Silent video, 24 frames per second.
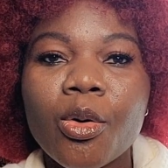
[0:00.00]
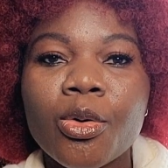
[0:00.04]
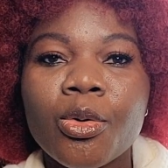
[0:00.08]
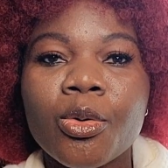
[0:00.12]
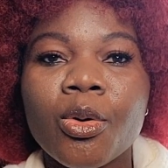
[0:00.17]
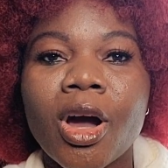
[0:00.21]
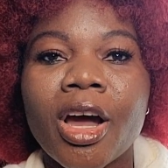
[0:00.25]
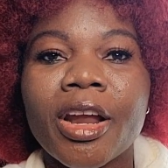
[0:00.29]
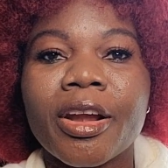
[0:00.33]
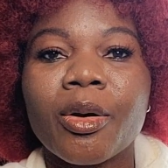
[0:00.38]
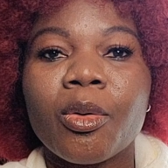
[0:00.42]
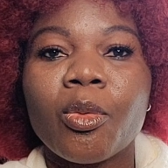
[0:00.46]
you
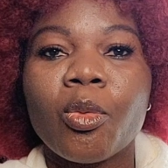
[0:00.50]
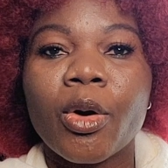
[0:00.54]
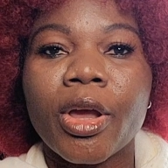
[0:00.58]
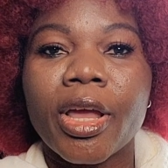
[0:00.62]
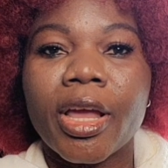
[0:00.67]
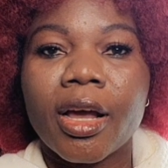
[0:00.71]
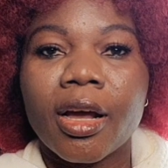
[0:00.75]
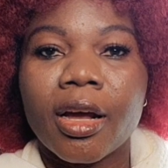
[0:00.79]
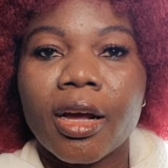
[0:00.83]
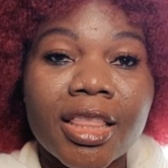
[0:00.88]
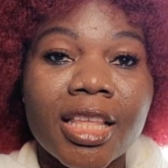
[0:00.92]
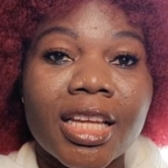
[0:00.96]
are
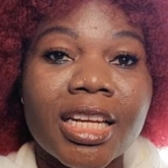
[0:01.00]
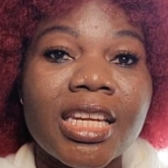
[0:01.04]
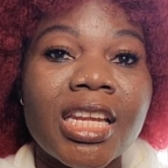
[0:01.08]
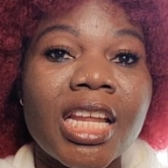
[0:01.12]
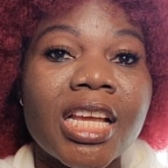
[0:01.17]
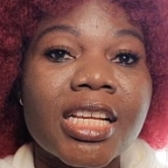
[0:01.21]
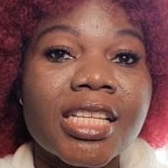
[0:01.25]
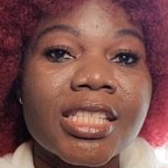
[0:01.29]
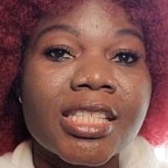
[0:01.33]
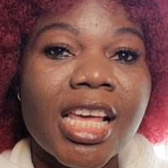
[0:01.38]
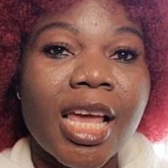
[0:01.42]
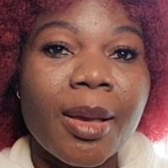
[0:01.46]
aware that
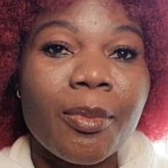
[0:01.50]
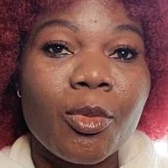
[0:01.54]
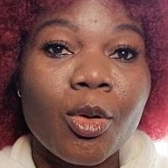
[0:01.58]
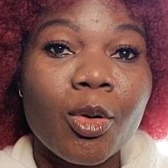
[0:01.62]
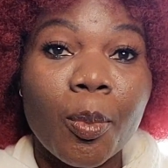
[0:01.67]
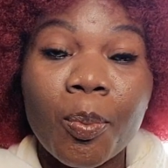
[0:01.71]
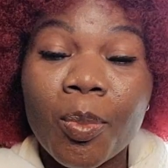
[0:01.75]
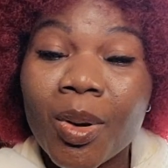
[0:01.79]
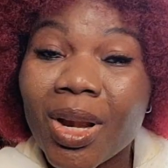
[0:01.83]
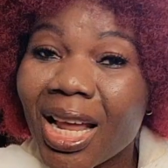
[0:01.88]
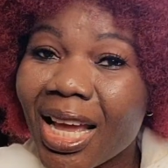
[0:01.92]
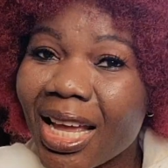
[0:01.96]
next time you're
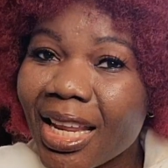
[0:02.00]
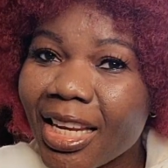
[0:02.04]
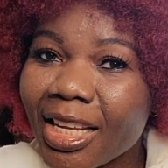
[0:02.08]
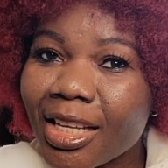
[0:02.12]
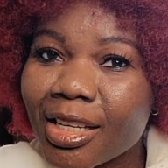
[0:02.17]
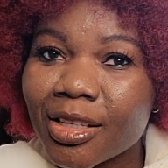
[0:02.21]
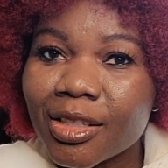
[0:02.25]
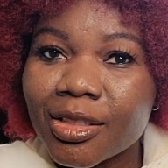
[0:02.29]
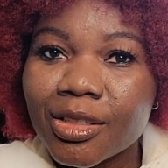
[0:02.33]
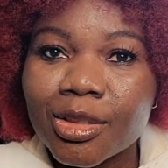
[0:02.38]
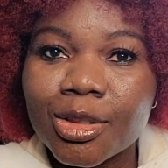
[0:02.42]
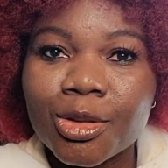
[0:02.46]

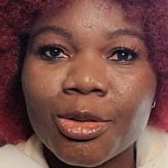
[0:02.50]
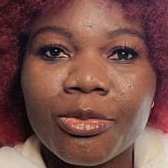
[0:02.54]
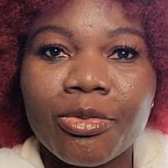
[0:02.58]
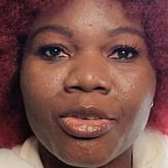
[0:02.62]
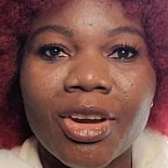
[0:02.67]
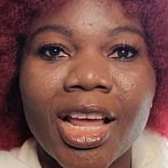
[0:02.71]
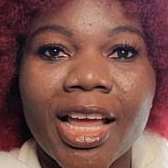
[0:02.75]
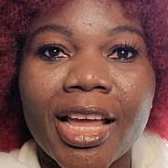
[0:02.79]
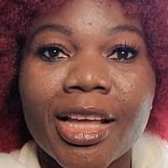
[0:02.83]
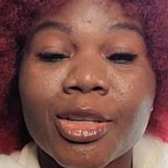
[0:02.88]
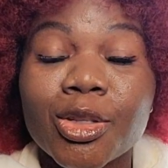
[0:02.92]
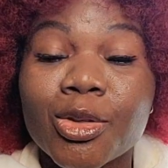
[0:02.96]
planning to
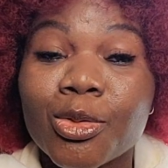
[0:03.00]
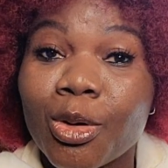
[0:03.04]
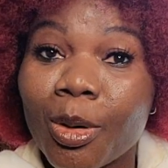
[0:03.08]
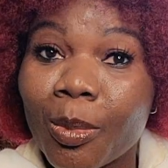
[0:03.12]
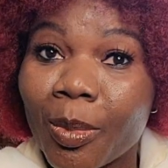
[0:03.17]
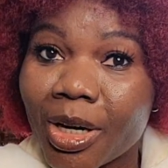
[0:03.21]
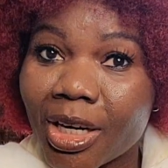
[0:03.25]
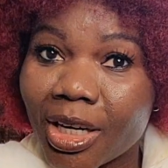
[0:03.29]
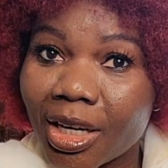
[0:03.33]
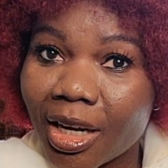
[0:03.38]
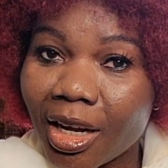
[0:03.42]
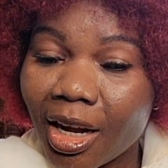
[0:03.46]
fly to
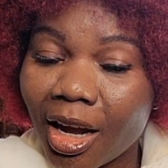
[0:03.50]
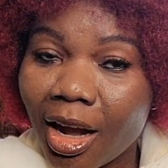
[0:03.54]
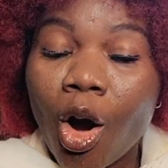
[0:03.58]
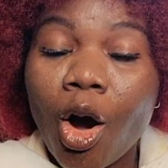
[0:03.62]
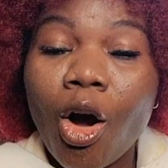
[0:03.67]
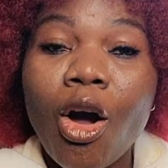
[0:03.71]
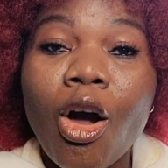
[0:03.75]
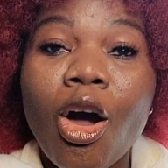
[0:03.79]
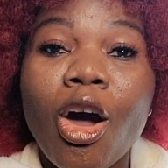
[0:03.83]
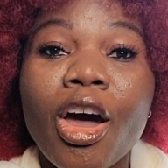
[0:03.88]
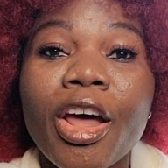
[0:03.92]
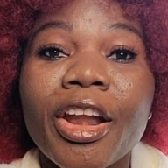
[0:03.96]
America
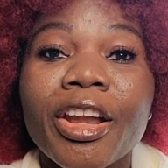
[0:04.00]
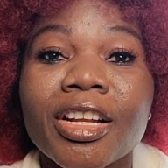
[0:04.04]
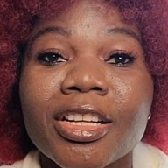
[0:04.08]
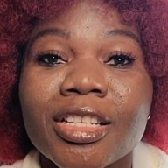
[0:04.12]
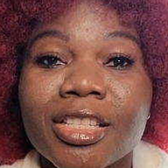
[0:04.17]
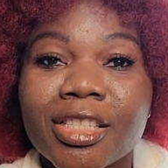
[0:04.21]
or